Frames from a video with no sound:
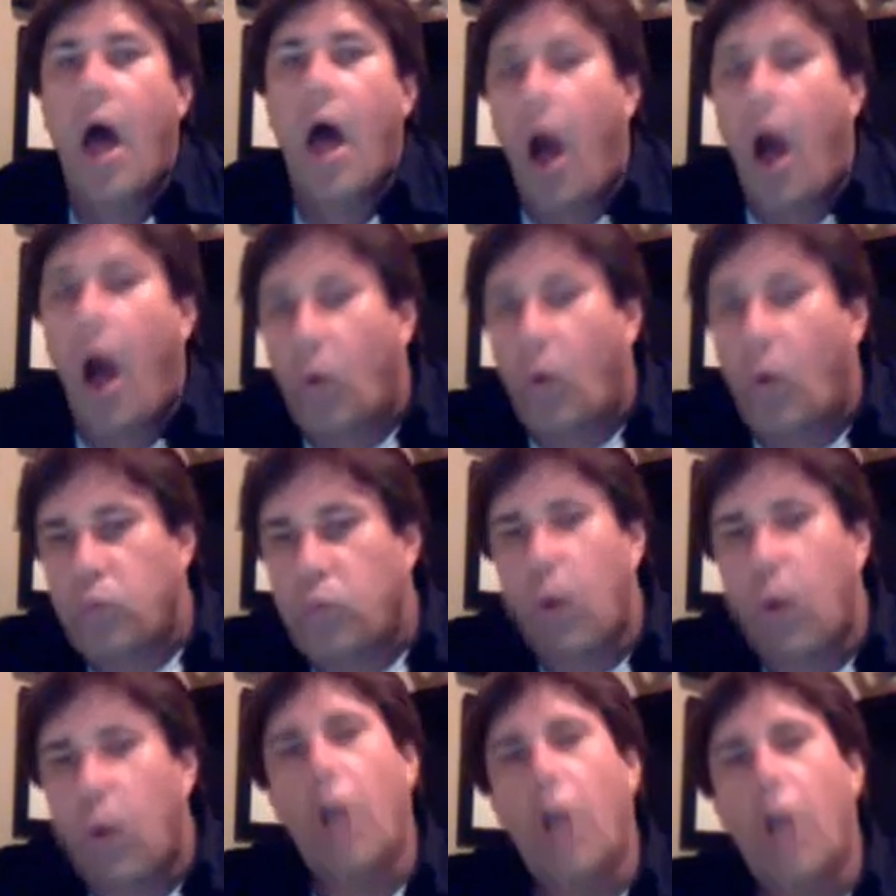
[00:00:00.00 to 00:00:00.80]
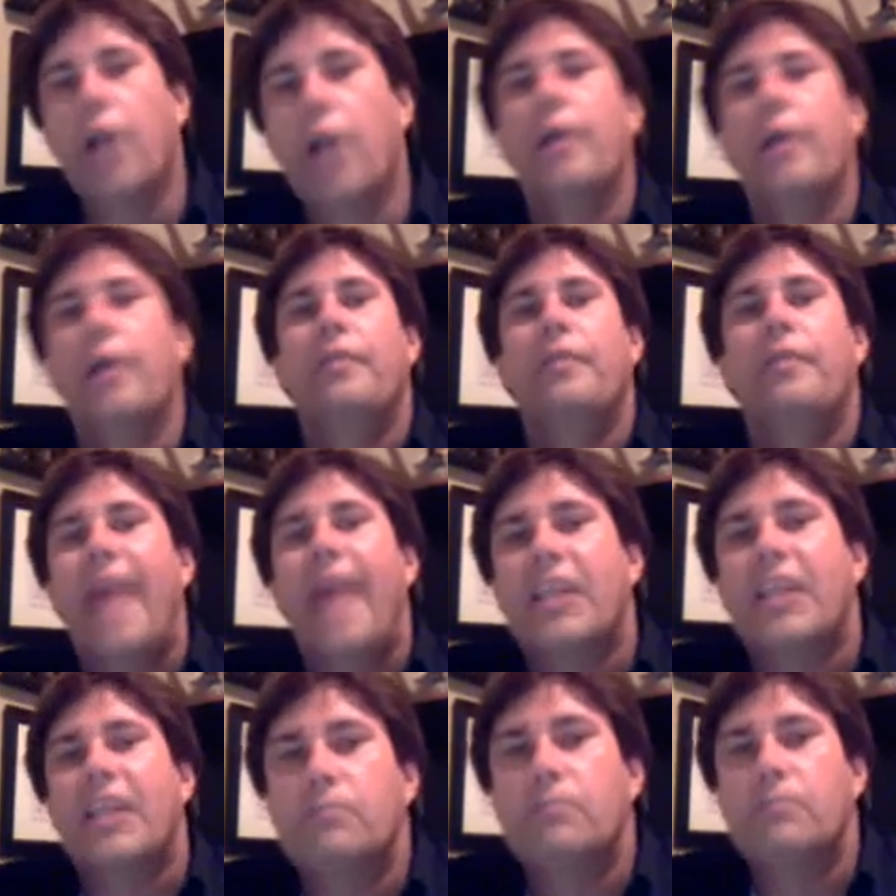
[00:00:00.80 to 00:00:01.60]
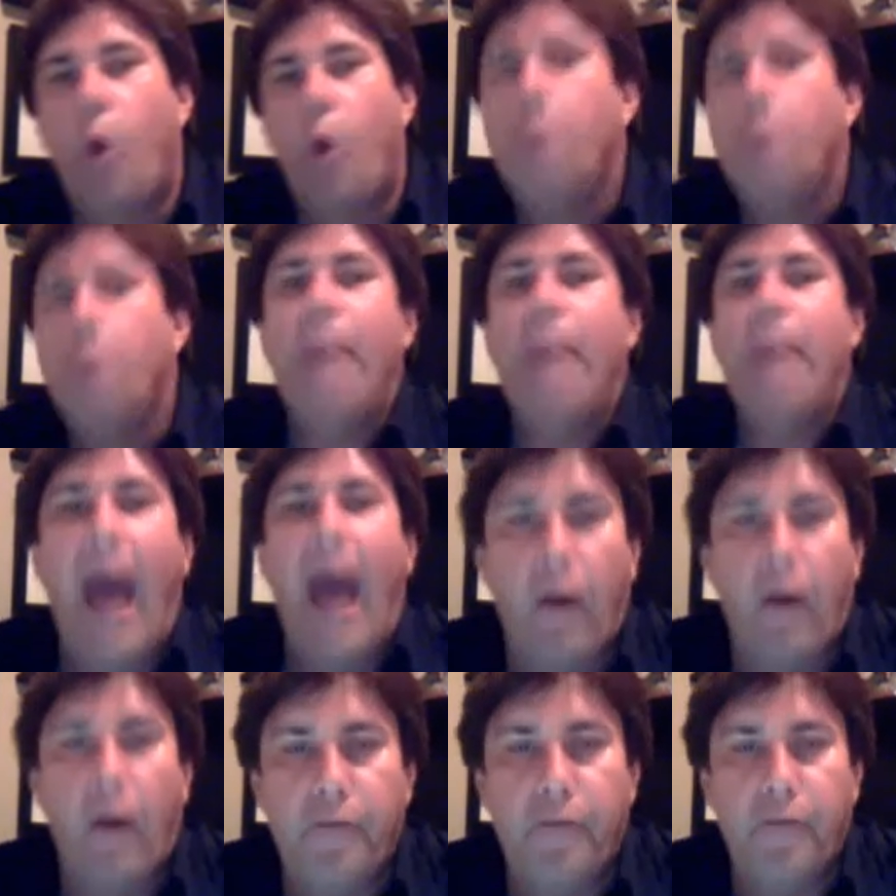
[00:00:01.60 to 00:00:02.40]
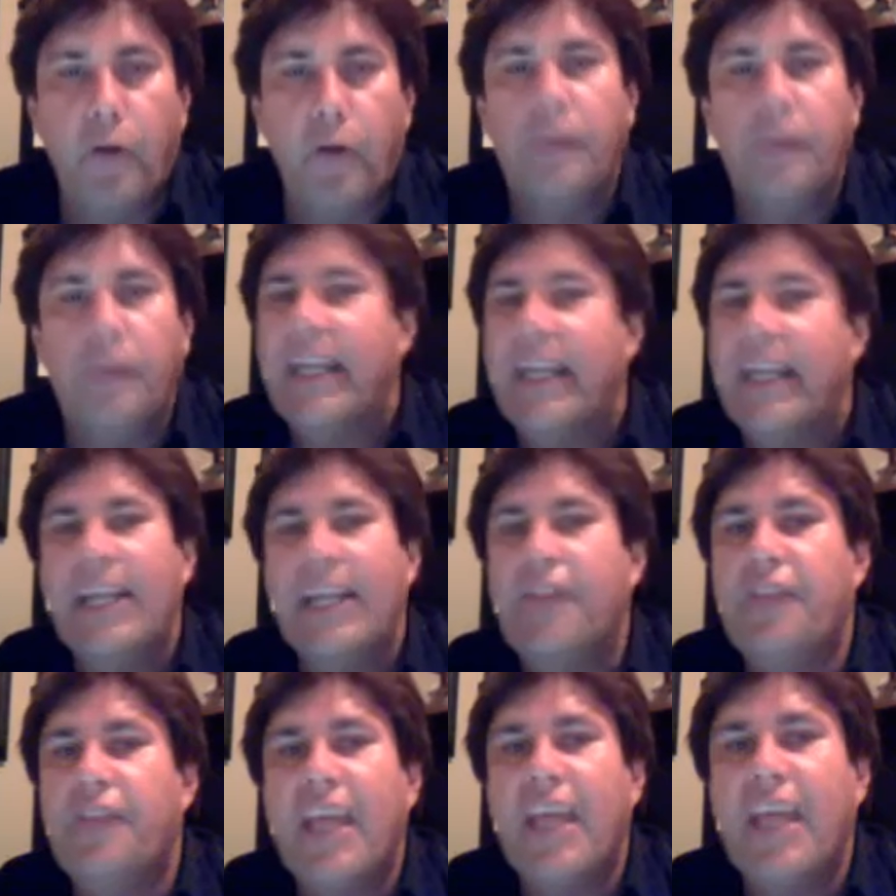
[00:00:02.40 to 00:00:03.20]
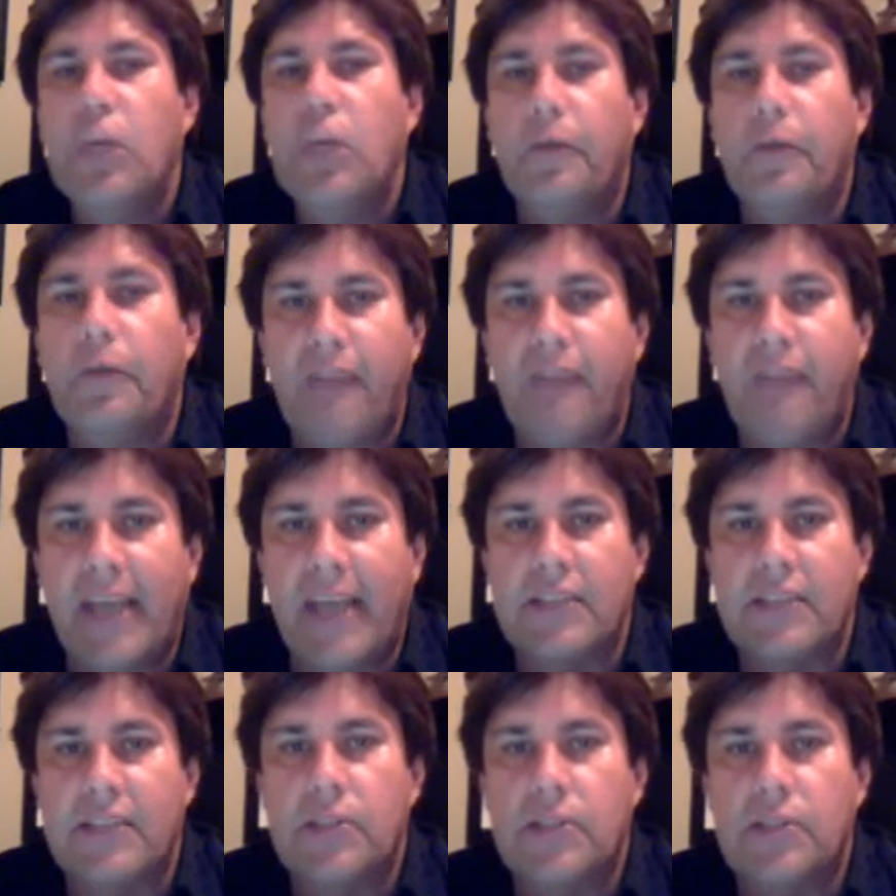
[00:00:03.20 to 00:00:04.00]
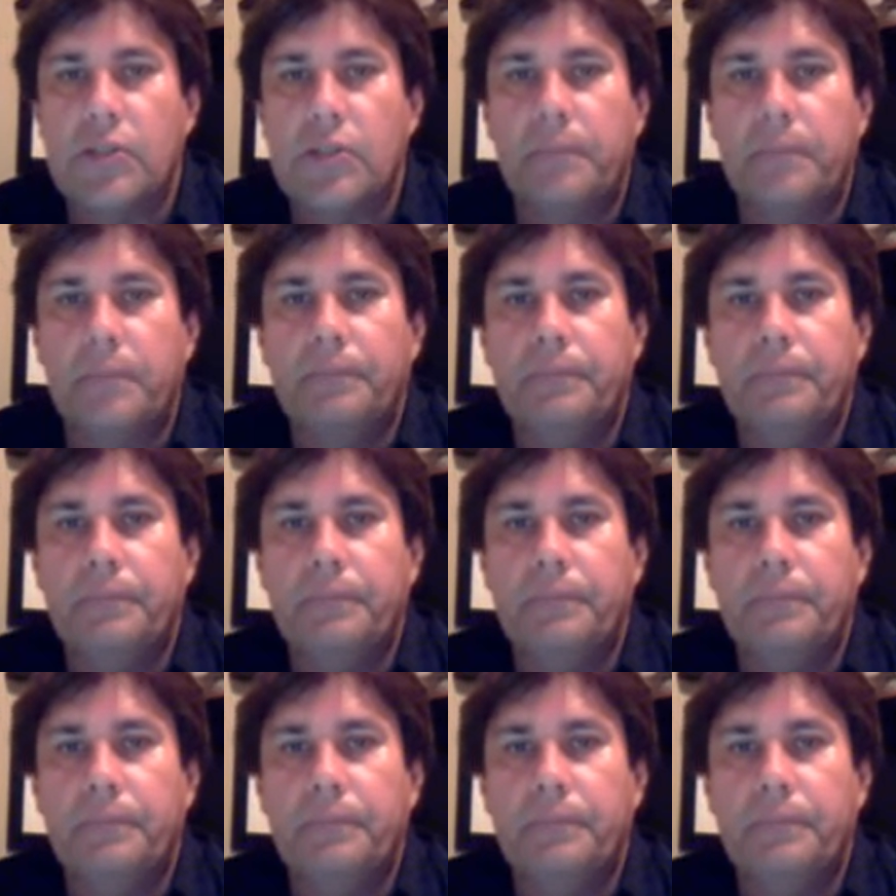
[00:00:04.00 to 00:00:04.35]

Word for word: a word that is more powerful than anything you will face.